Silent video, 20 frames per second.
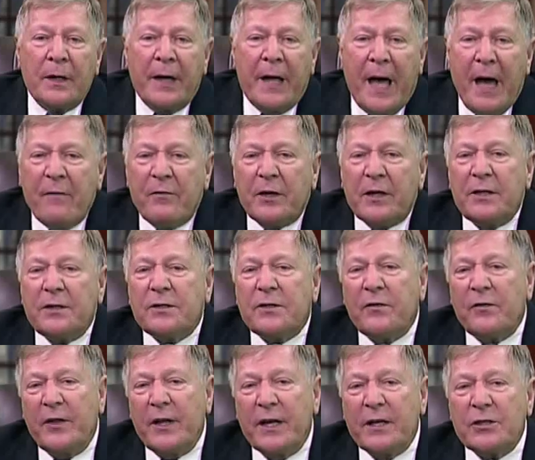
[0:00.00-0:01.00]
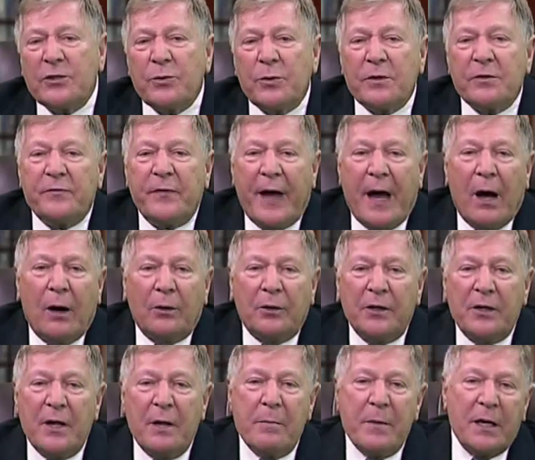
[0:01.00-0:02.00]
Evidence of this was found
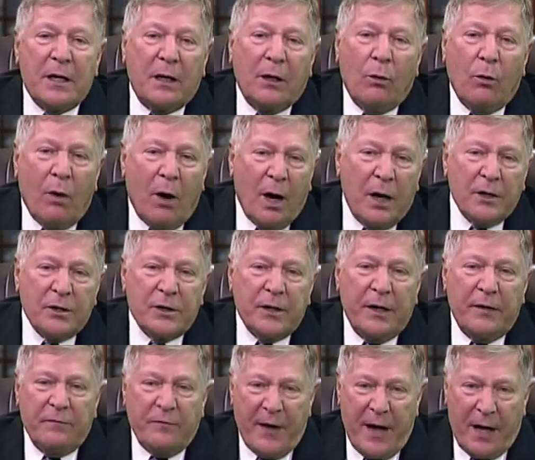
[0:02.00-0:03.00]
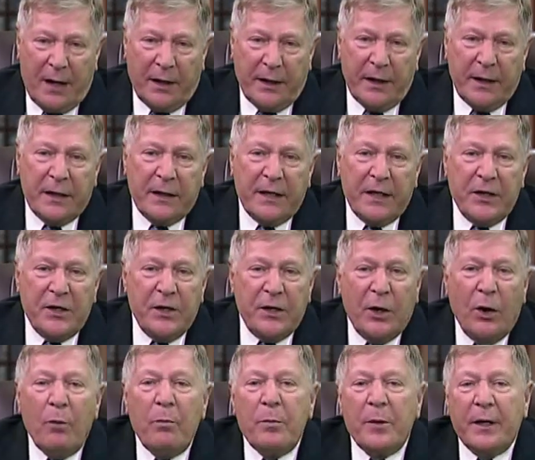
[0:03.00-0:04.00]
in the Middle Awash Valley in
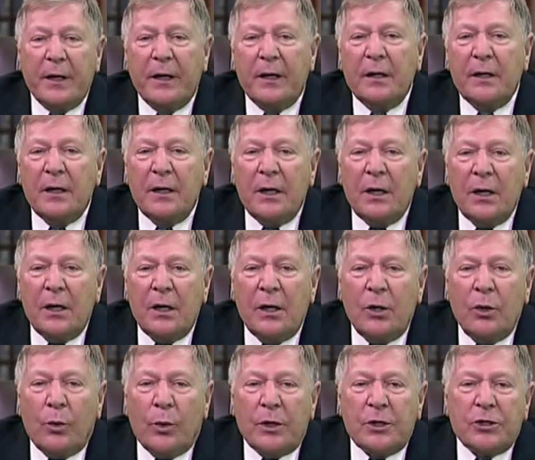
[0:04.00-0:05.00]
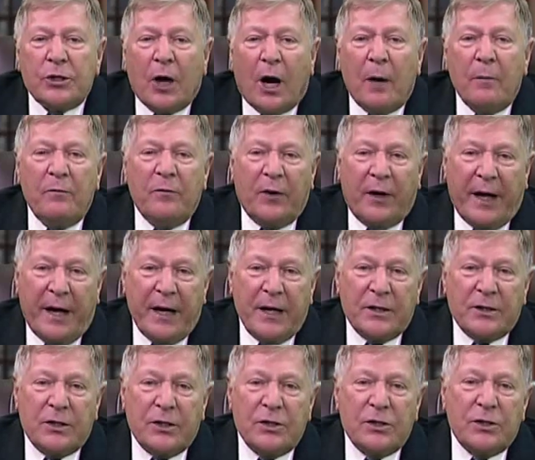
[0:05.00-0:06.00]
Ethiopia, where sharp
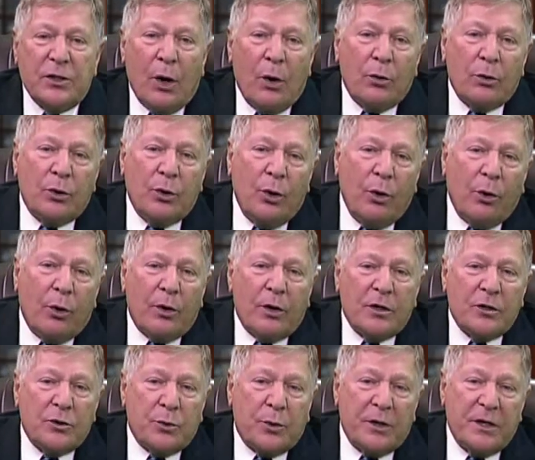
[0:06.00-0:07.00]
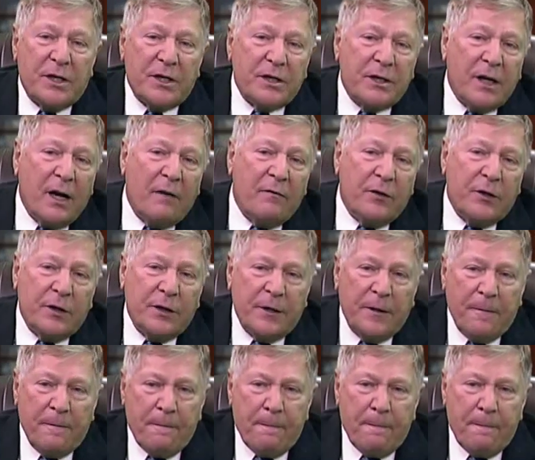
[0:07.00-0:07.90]
flakes and stone cores were discovered.